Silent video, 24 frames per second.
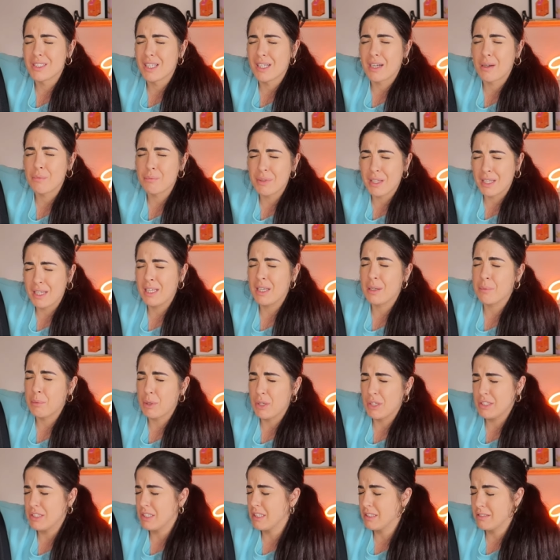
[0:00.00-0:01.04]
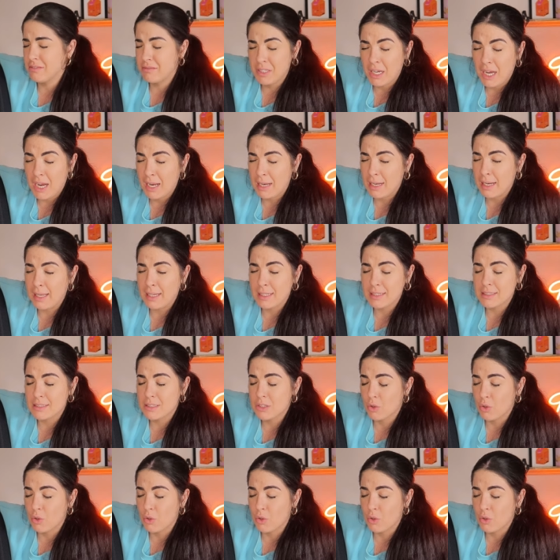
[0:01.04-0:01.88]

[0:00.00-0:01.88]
Like I'm thinking about Thailand